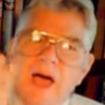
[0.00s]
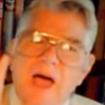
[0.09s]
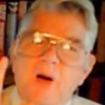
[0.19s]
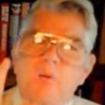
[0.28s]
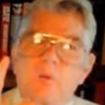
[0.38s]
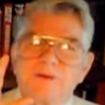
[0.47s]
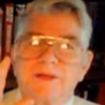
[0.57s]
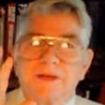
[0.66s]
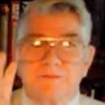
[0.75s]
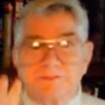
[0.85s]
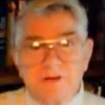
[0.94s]
How when
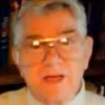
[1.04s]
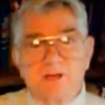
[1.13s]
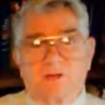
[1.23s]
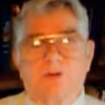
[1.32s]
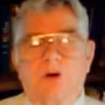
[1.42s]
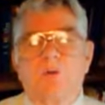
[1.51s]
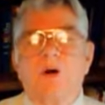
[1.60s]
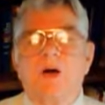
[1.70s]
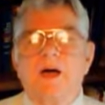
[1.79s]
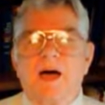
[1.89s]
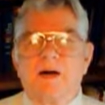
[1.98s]
they failed, though,
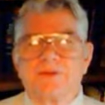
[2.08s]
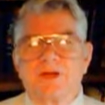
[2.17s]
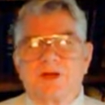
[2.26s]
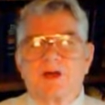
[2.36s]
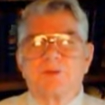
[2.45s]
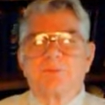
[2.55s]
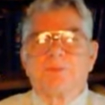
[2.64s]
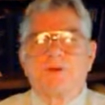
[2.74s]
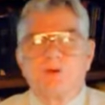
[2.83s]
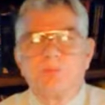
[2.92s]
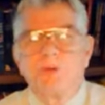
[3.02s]
how they got
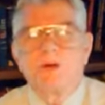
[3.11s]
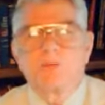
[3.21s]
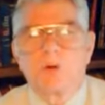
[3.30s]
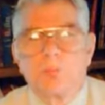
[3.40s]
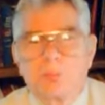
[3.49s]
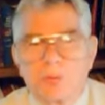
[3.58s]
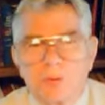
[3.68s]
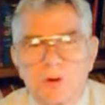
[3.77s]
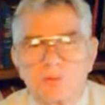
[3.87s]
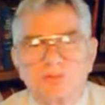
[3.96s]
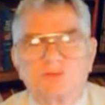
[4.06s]
it to be a
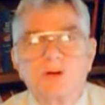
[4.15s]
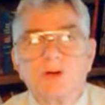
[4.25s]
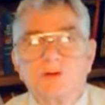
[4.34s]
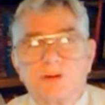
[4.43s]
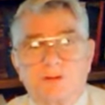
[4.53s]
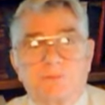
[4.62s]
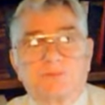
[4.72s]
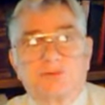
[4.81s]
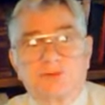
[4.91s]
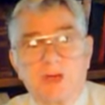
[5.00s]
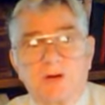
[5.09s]
reproach to
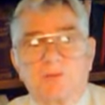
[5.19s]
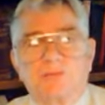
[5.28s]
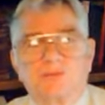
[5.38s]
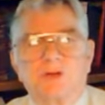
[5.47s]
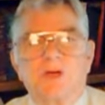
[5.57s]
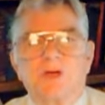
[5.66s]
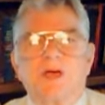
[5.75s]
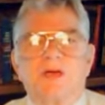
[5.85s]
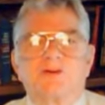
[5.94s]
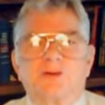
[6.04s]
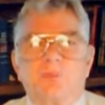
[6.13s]
themselves
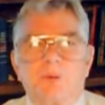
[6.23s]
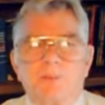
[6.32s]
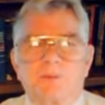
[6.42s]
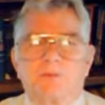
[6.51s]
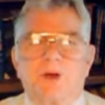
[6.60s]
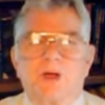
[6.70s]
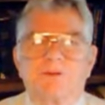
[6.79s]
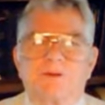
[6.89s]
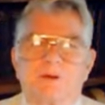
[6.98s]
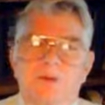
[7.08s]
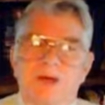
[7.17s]
and to the people
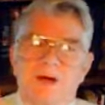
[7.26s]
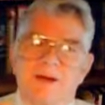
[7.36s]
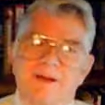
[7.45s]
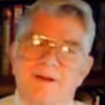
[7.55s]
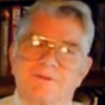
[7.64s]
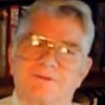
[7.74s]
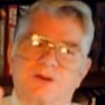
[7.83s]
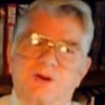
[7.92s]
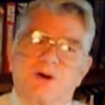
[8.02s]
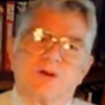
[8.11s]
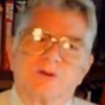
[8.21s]
around them and to
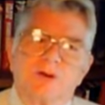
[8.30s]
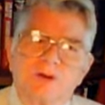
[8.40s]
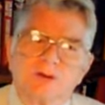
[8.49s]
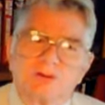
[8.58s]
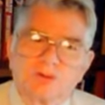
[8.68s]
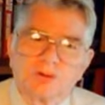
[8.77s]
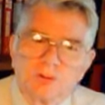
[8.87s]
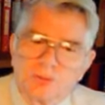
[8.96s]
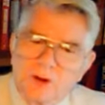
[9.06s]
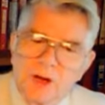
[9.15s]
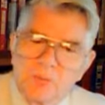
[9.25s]
God. So
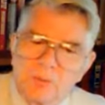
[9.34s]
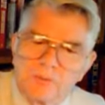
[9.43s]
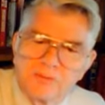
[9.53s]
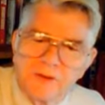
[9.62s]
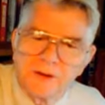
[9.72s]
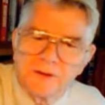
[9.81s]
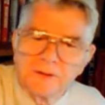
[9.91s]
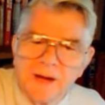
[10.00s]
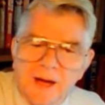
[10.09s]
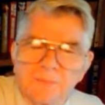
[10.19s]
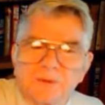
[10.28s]
you and I won't fail.
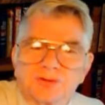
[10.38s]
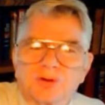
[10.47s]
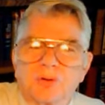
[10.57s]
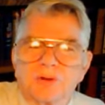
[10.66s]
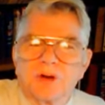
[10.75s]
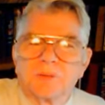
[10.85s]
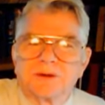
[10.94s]
I must go now.